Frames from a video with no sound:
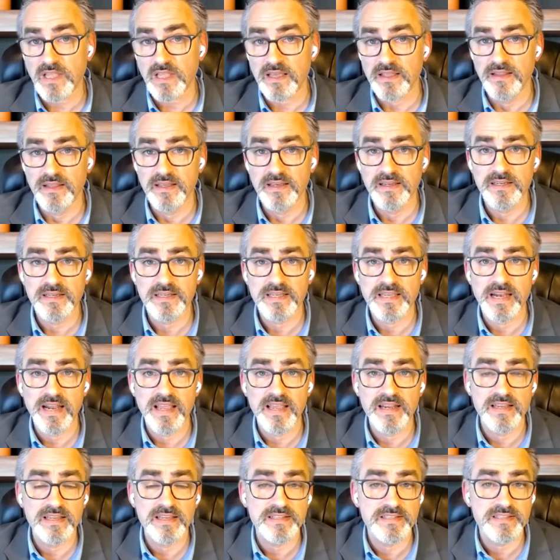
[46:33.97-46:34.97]
the
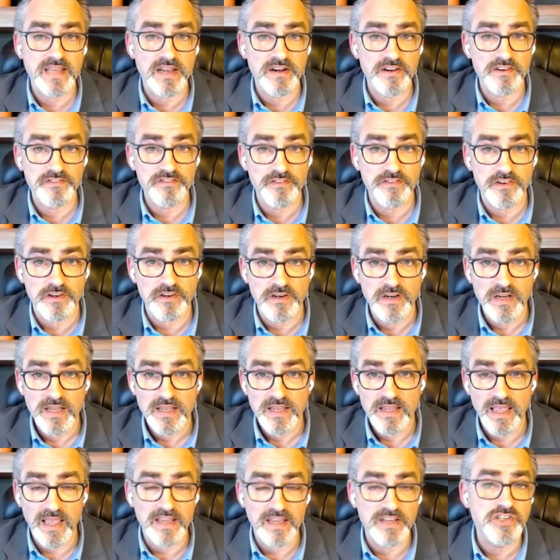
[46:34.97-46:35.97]
Canadian Centre for
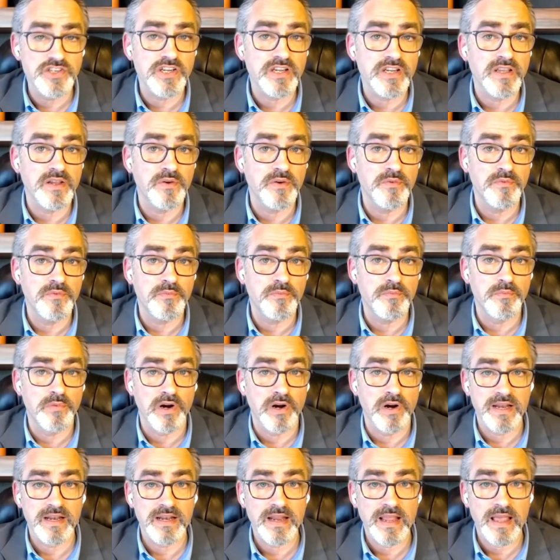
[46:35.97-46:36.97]
Aging and
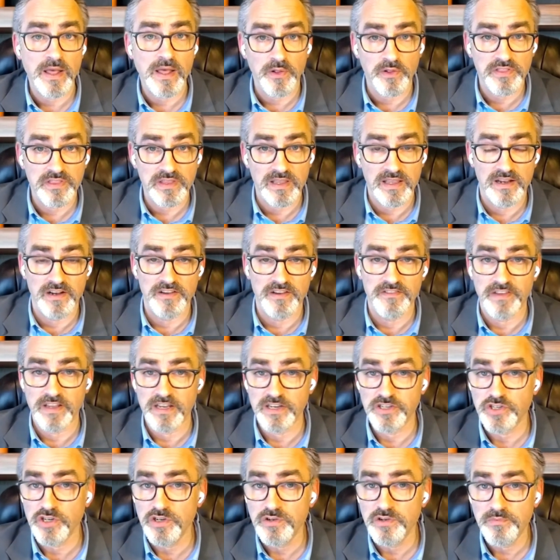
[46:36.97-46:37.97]
Brain Health
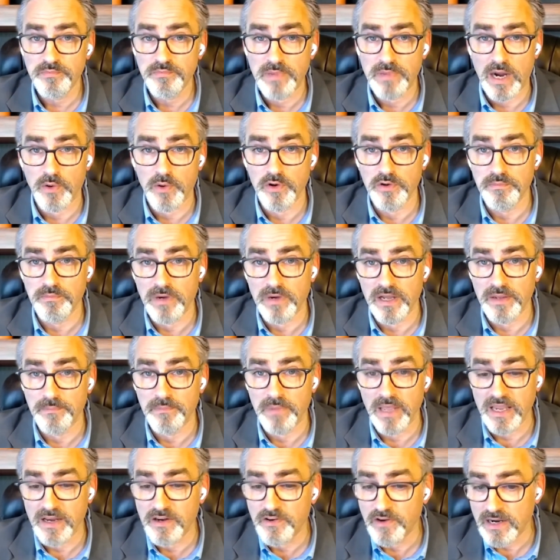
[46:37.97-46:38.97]
Innovation, powered by
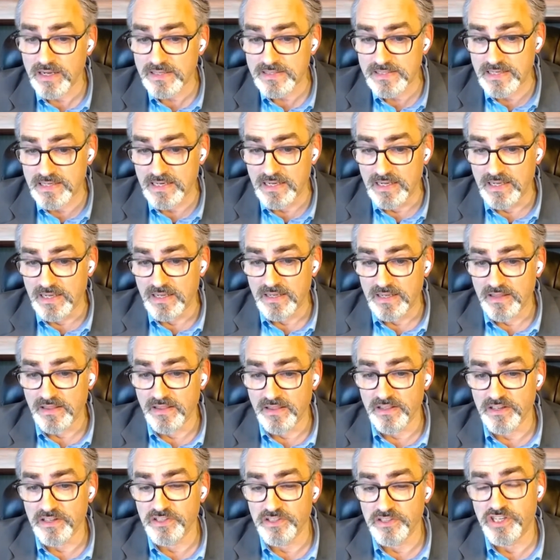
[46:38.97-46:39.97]
Baycrest,
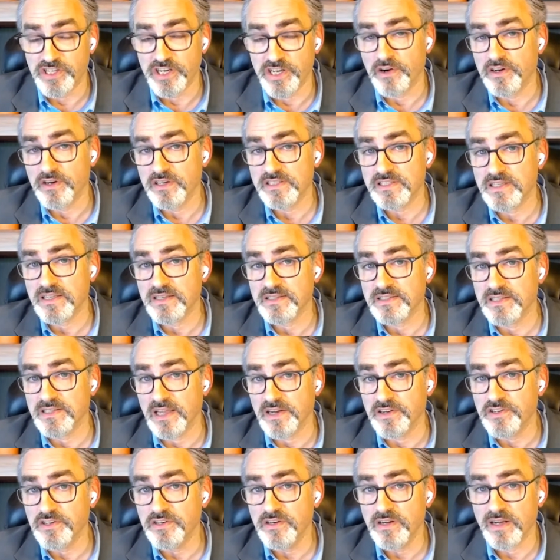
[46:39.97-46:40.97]
the Geris
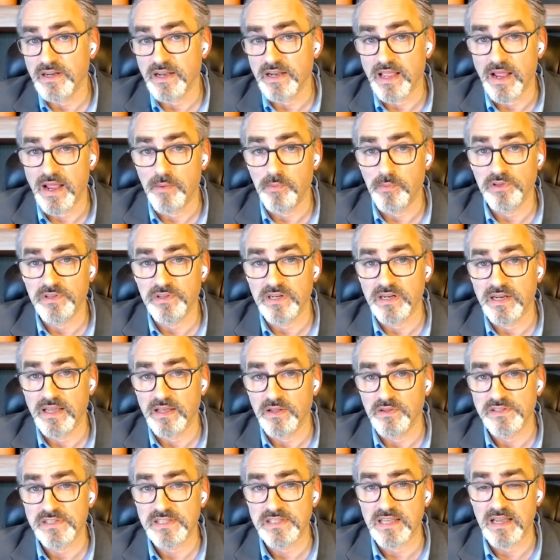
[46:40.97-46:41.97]
Centre at Hamilton
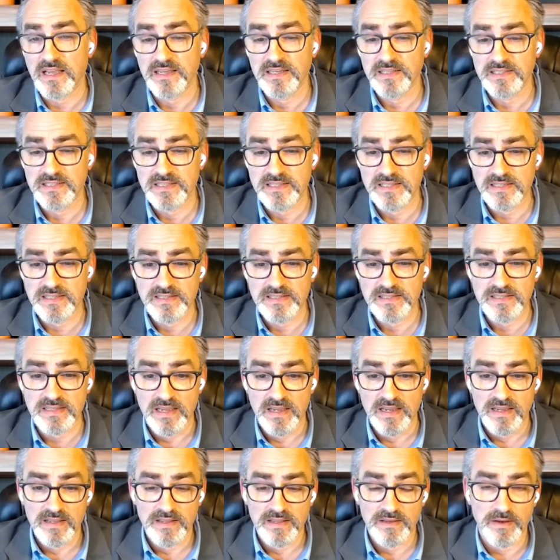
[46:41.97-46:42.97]
Health Sciences,
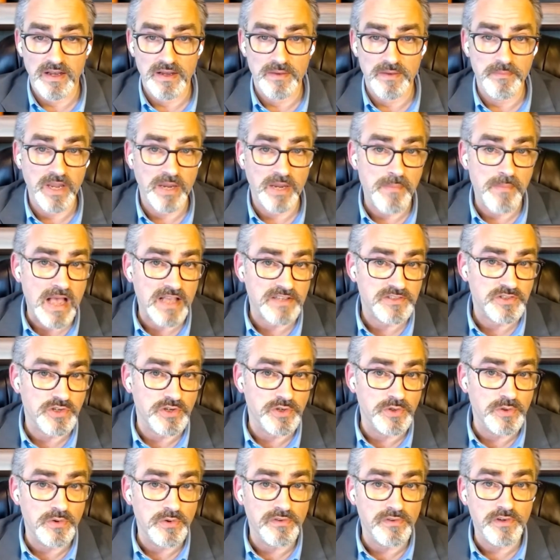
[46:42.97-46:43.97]
McMaster
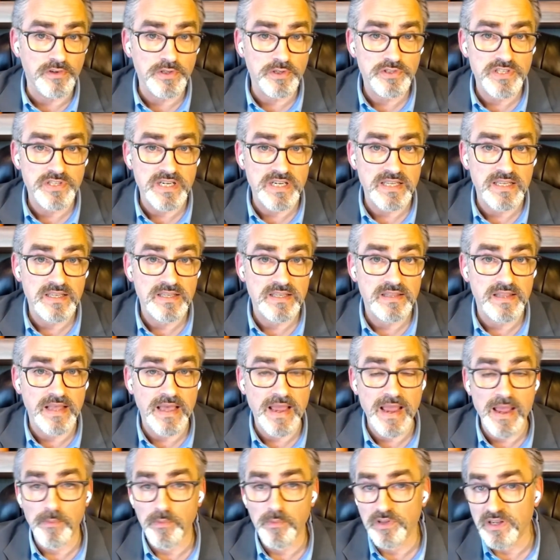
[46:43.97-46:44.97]
University, the
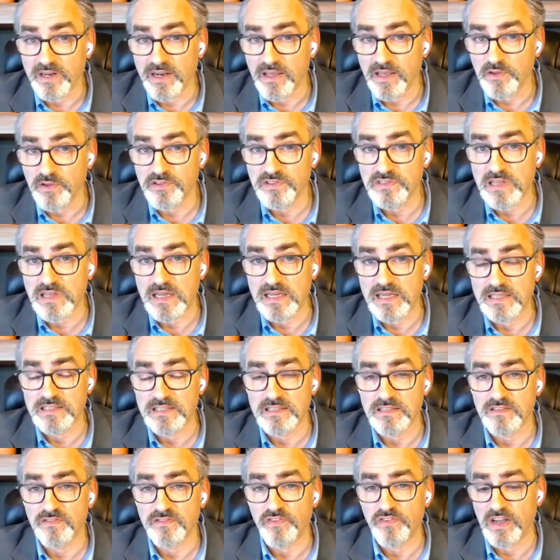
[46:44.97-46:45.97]
Hamilton Health
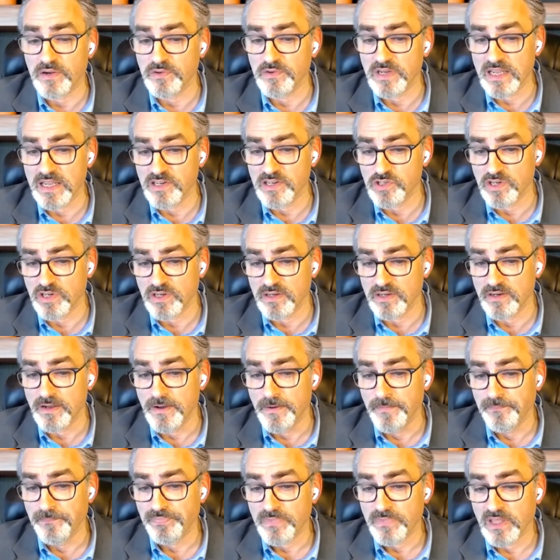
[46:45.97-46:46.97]
Sciences Foundation,
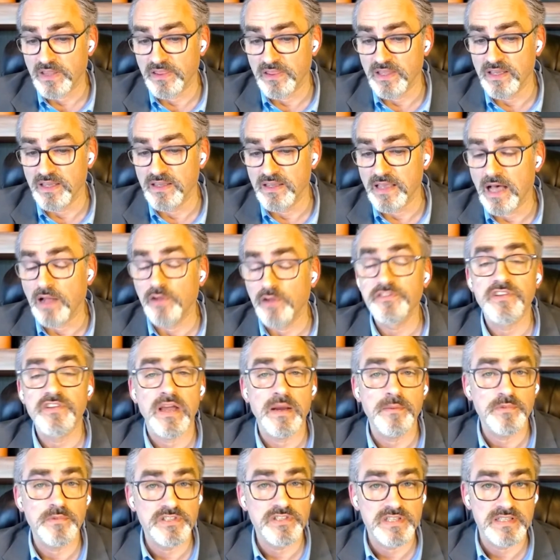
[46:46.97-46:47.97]
the
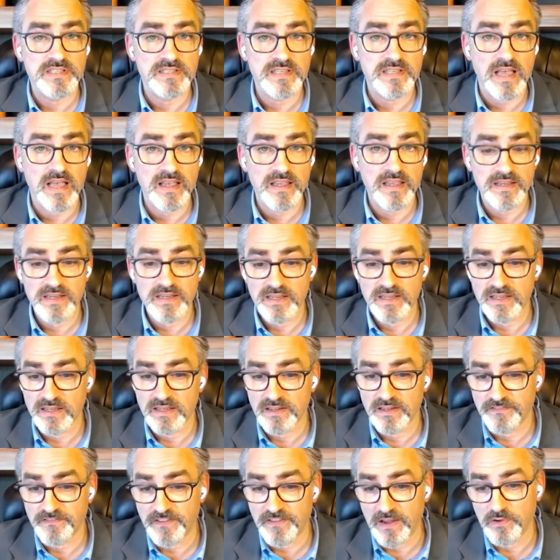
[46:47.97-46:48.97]
Alzheimer's
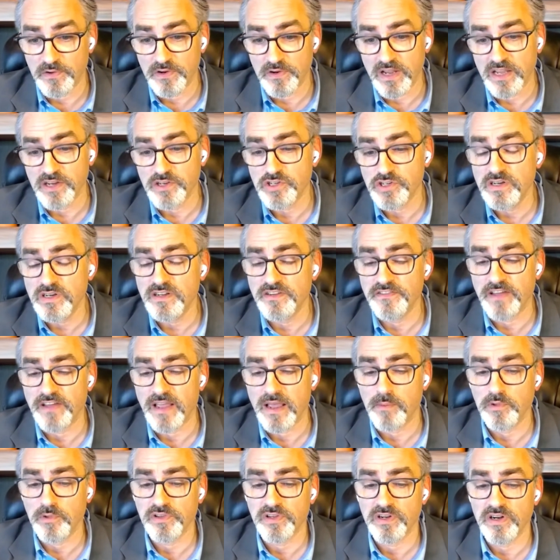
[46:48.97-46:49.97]
Society Foundation of
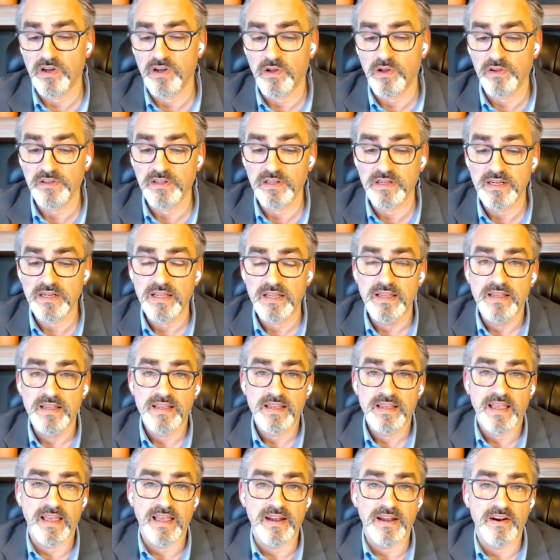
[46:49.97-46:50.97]
Hamilton Halton,
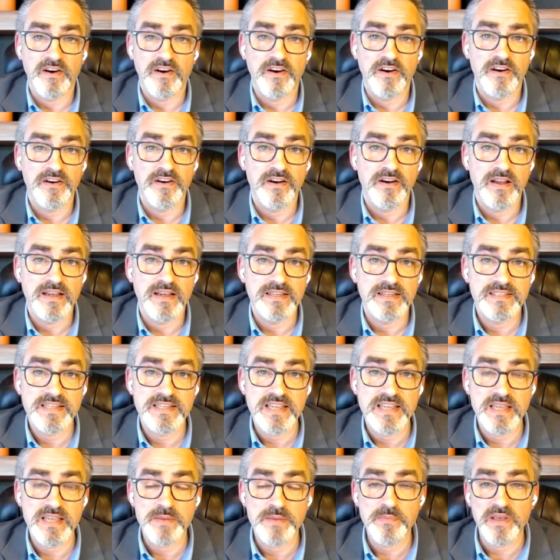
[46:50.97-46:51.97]
and our
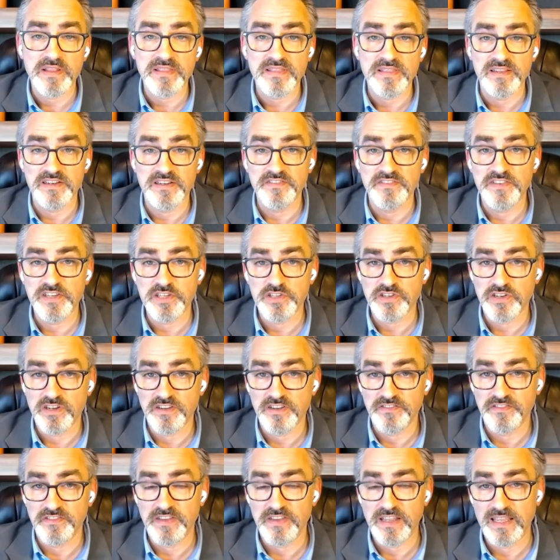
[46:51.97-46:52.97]
team at the Division
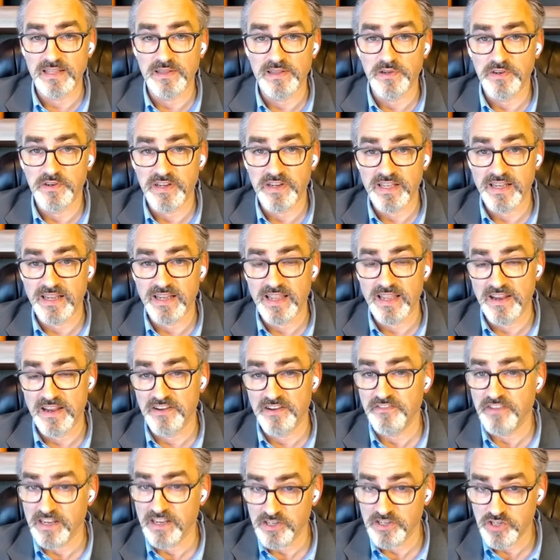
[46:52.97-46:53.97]
of E-Learning
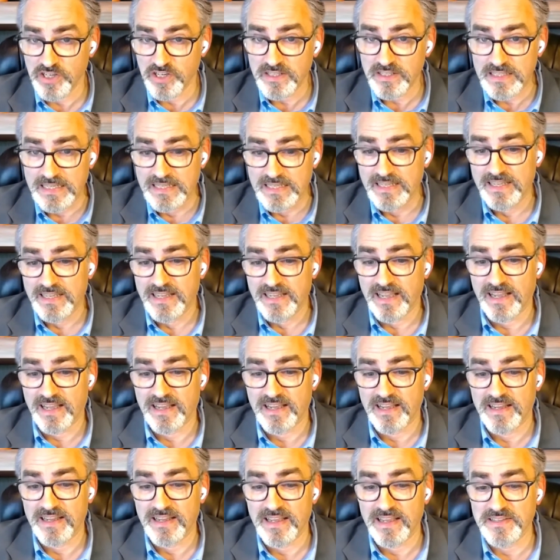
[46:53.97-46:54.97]
Innovation.
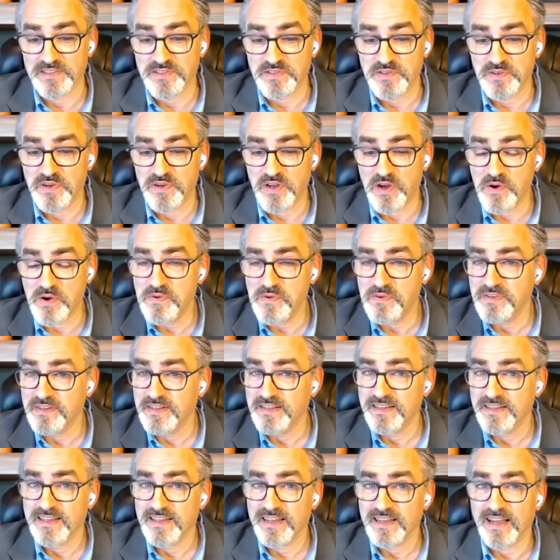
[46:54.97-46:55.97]
As you know,
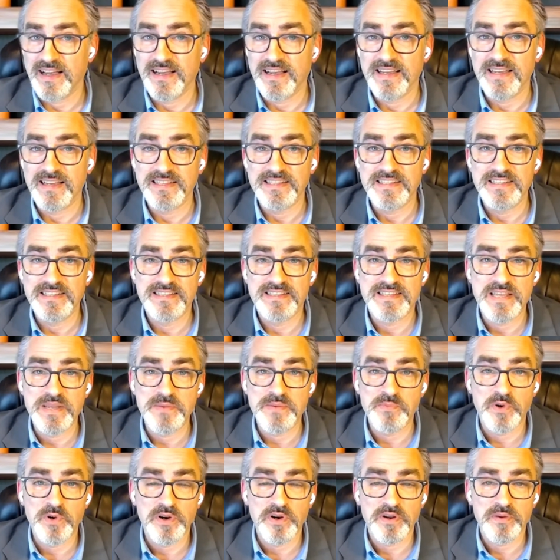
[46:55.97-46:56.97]

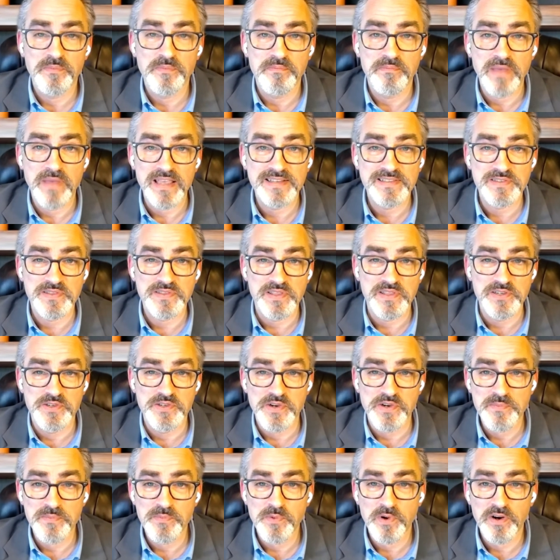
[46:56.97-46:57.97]
teamwork makes the
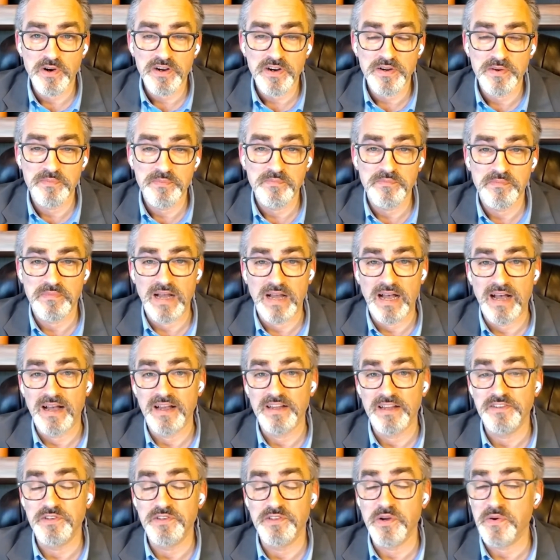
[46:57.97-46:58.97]
dream work.
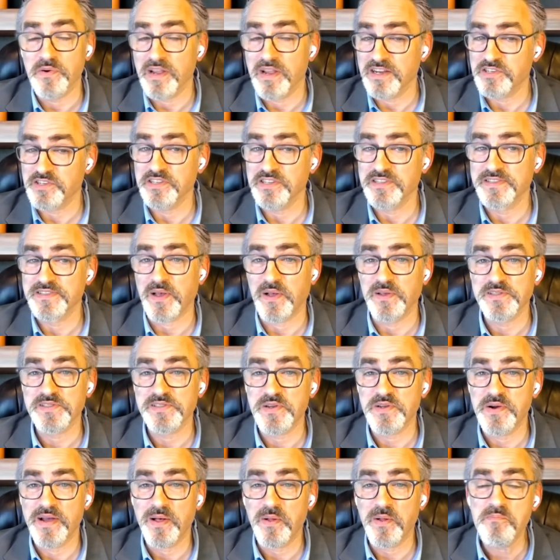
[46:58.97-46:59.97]
Donations
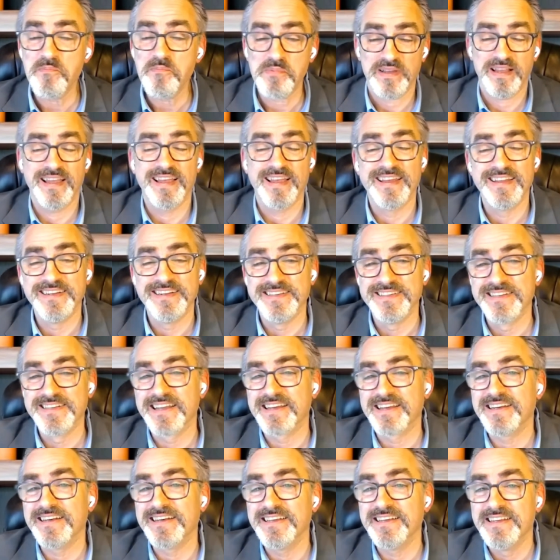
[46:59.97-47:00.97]
also help, and
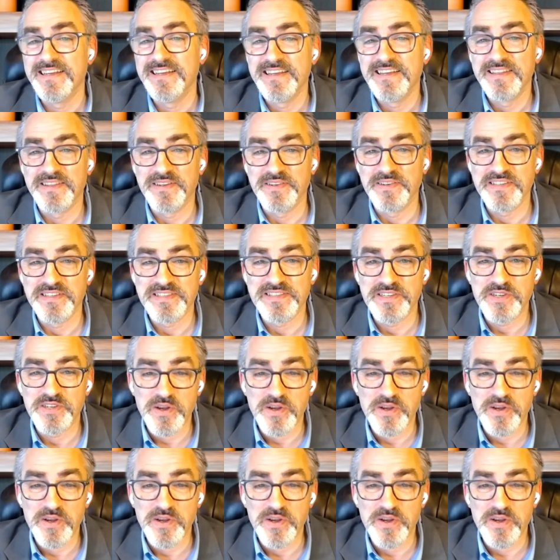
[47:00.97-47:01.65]
there is a